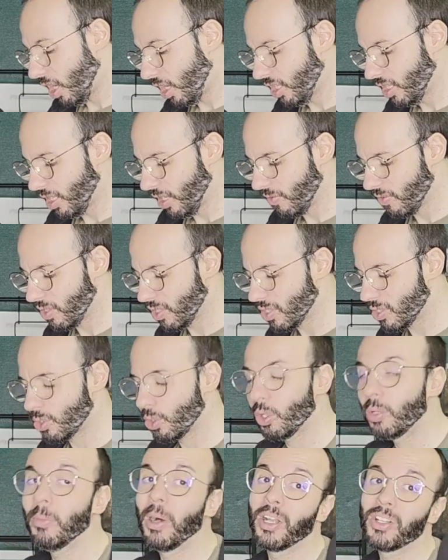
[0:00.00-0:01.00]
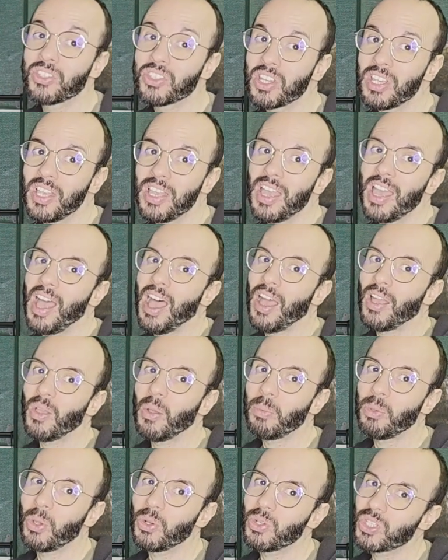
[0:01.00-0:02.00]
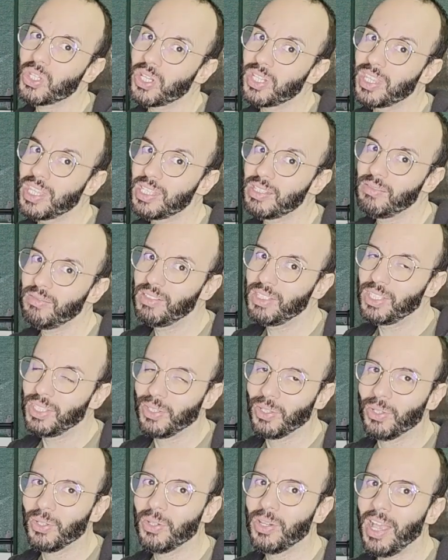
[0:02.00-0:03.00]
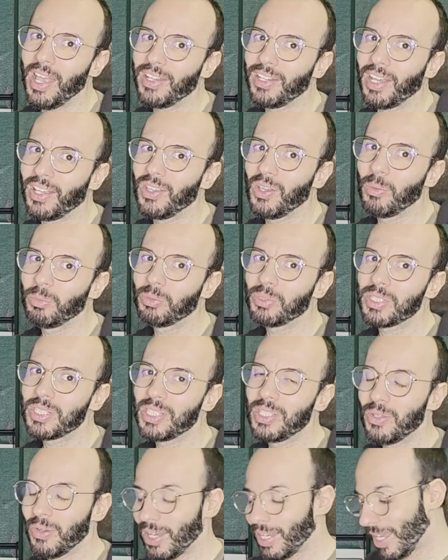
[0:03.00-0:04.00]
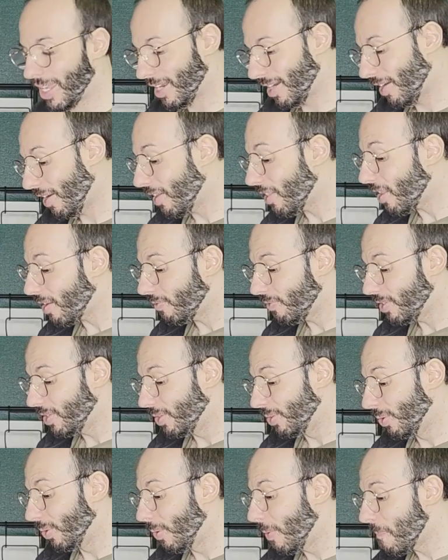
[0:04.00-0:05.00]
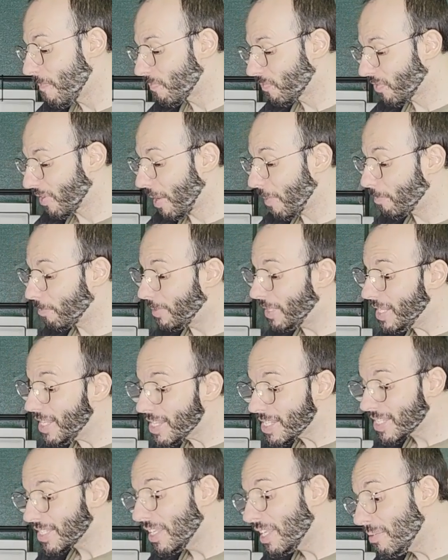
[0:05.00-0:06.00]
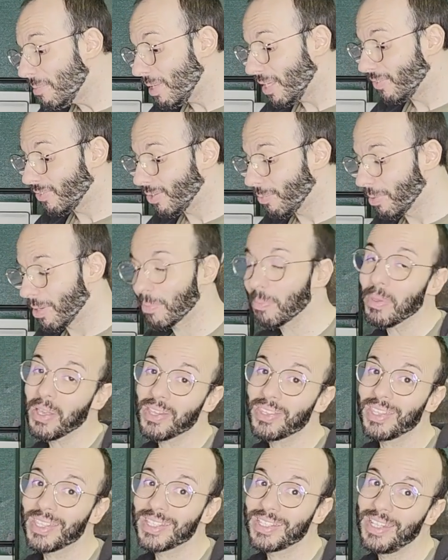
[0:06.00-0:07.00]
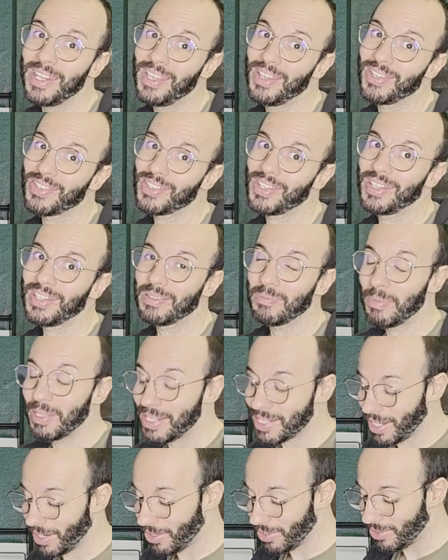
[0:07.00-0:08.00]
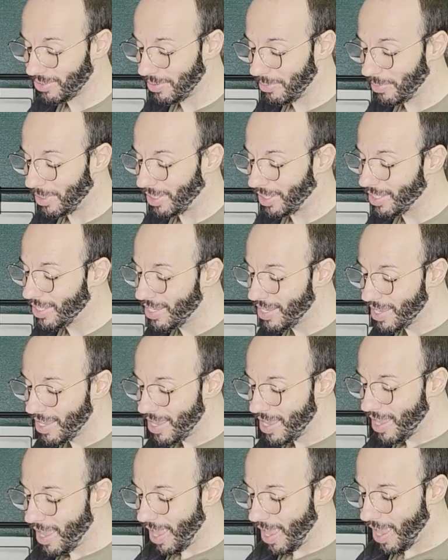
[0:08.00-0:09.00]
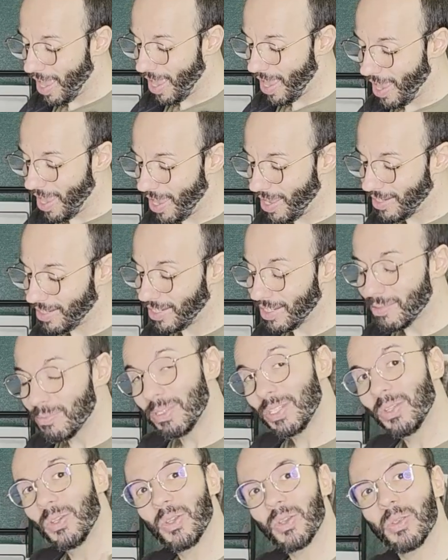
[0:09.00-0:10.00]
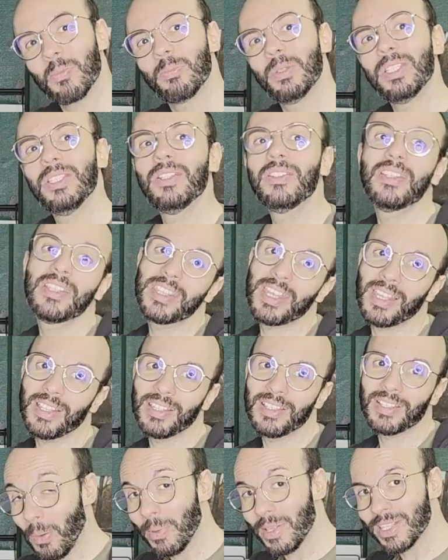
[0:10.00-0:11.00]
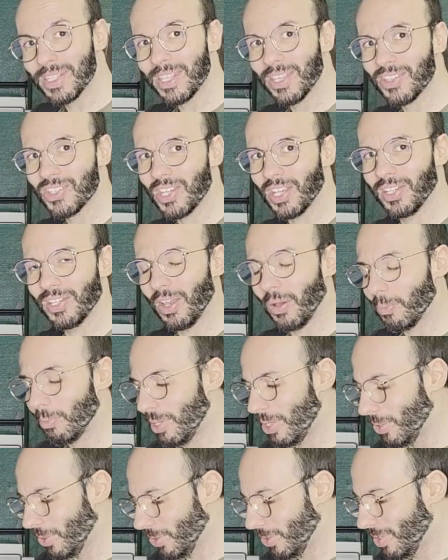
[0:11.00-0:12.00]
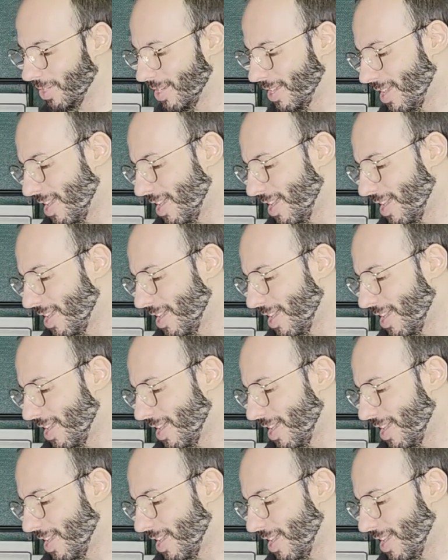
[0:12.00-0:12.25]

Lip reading: I love this so much. I hope you enjoyed this video, and I hope to see you again in another video. Please tell me if you prepare this dish. It means a lot to me. And let me know your opinion in the comment section down below.